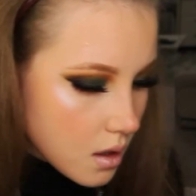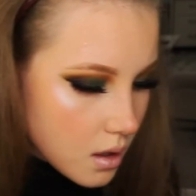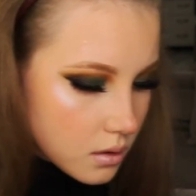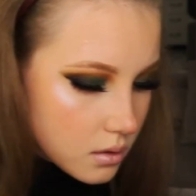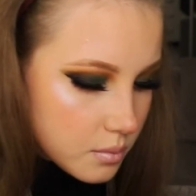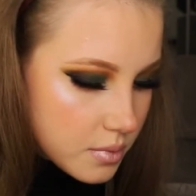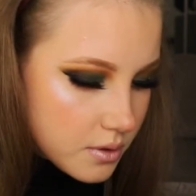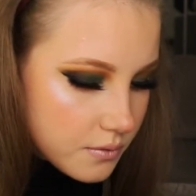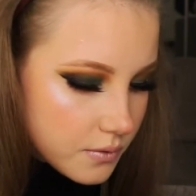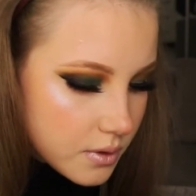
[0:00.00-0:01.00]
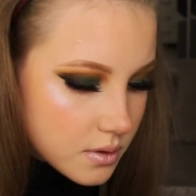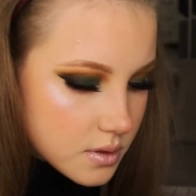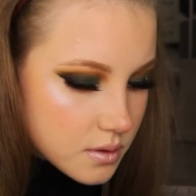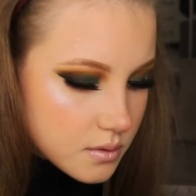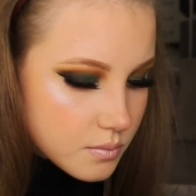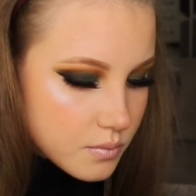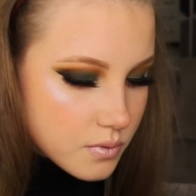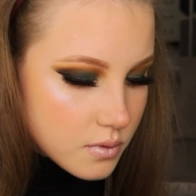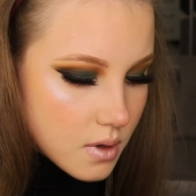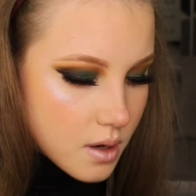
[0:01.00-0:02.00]
a little bit of this
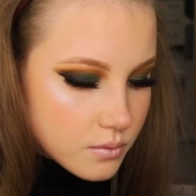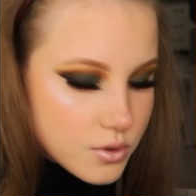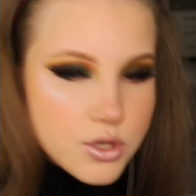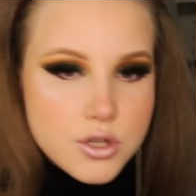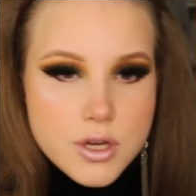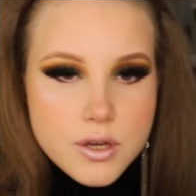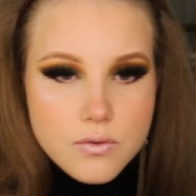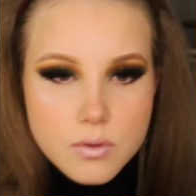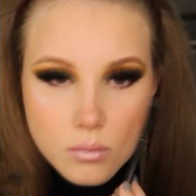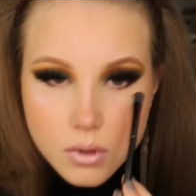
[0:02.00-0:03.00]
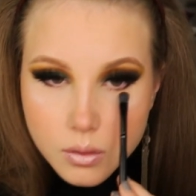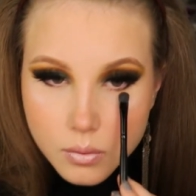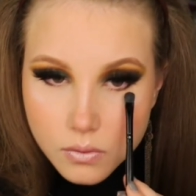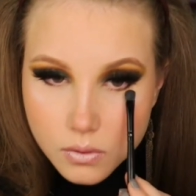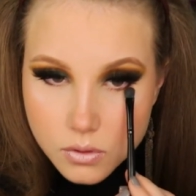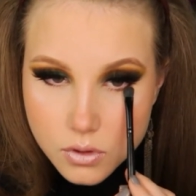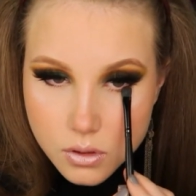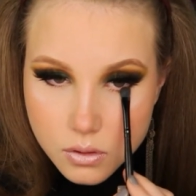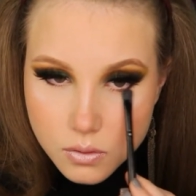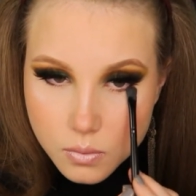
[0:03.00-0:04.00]
brown shade from Makeup
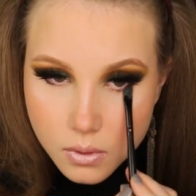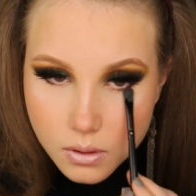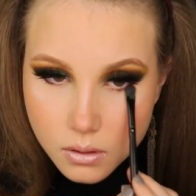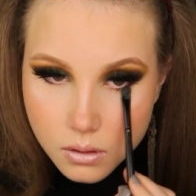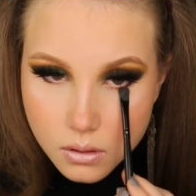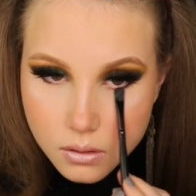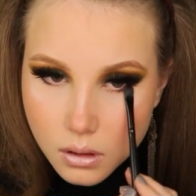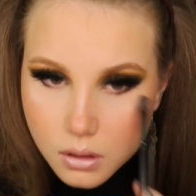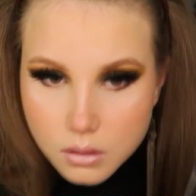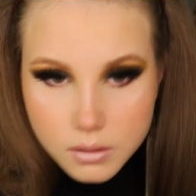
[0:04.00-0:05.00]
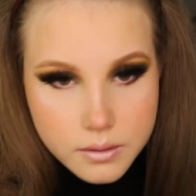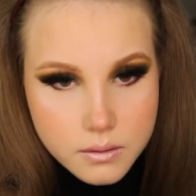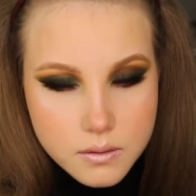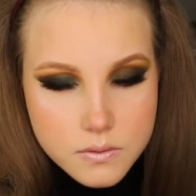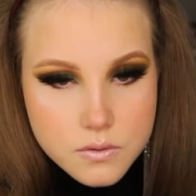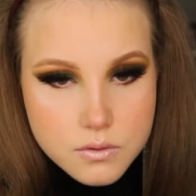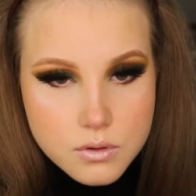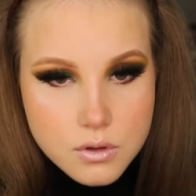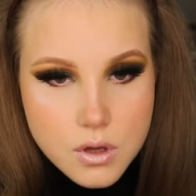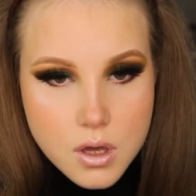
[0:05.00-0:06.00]
Revolution as well, okay, like this,
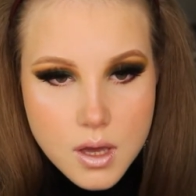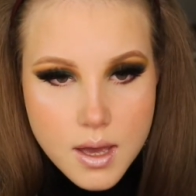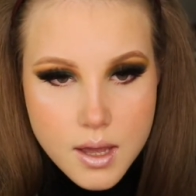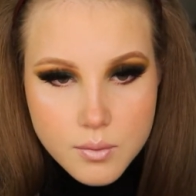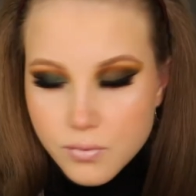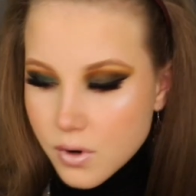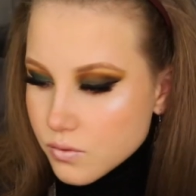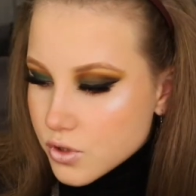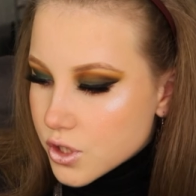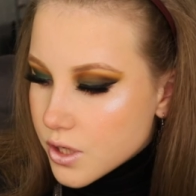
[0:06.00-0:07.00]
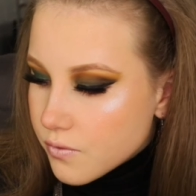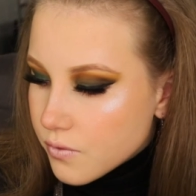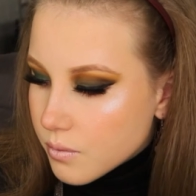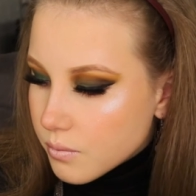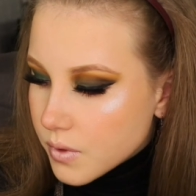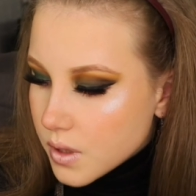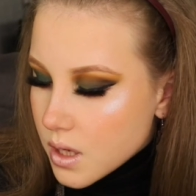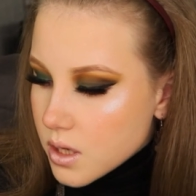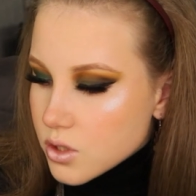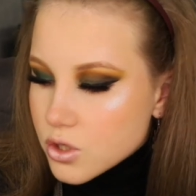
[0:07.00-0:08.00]
and brown shade from
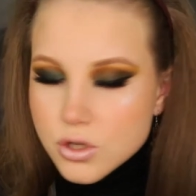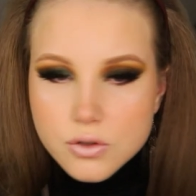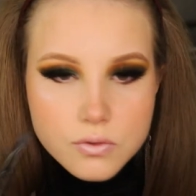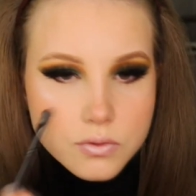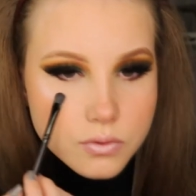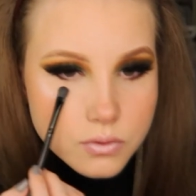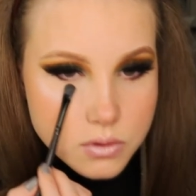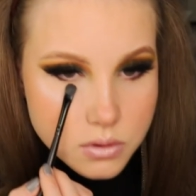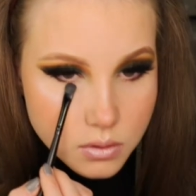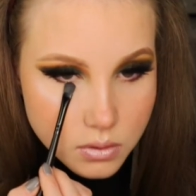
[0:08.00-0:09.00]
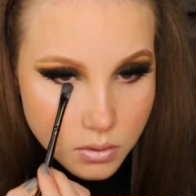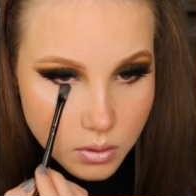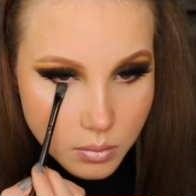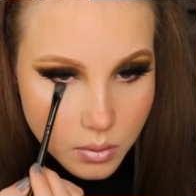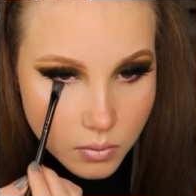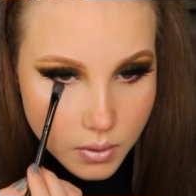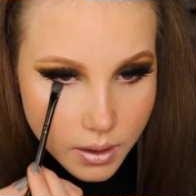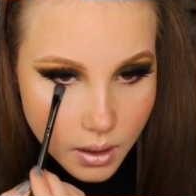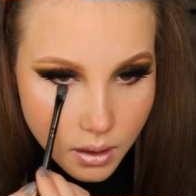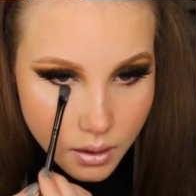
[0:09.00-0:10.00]
BH in my right
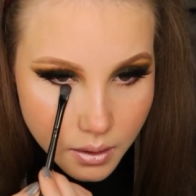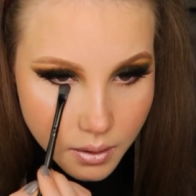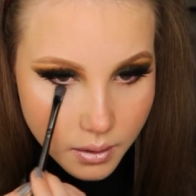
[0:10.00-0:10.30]
eye.